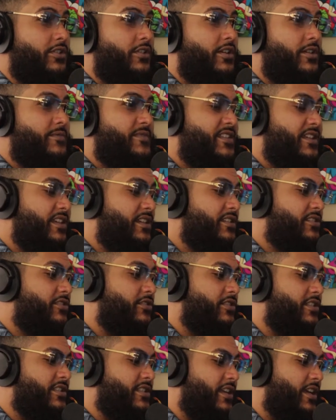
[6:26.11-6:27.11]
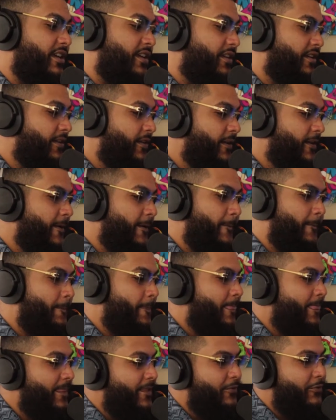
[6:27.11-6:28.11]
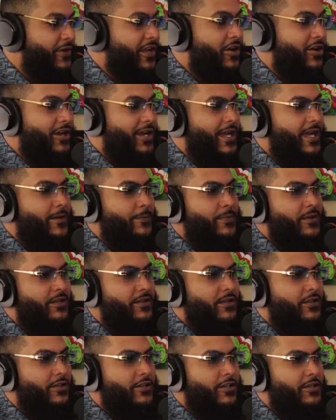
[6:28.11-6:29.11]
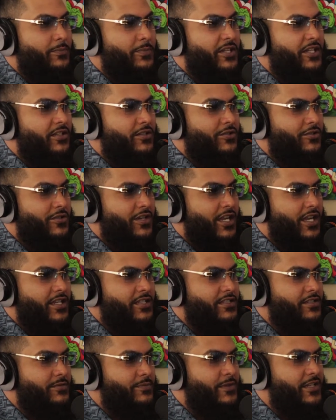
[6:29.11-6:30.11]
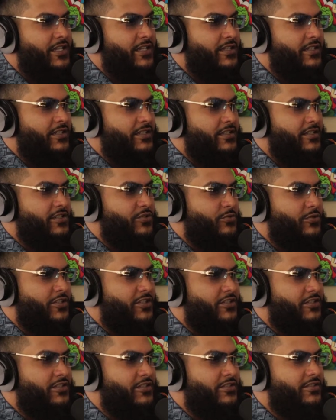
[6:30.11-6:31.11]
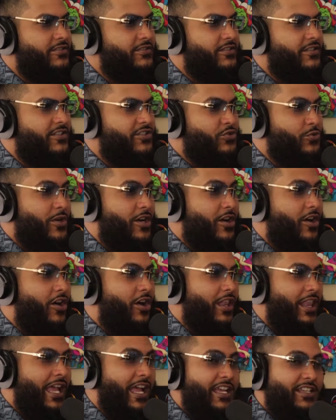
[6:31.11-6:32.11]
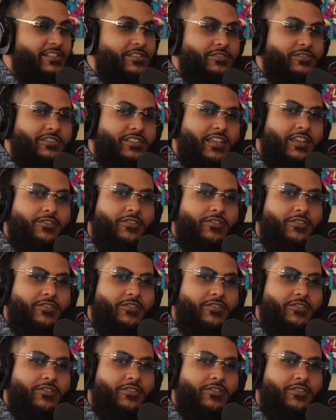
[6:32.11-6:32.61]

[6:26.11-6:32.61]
You know what I'm saying? So it's like we all got to learn to be a little nicer, man. yeah, because we're all assholes.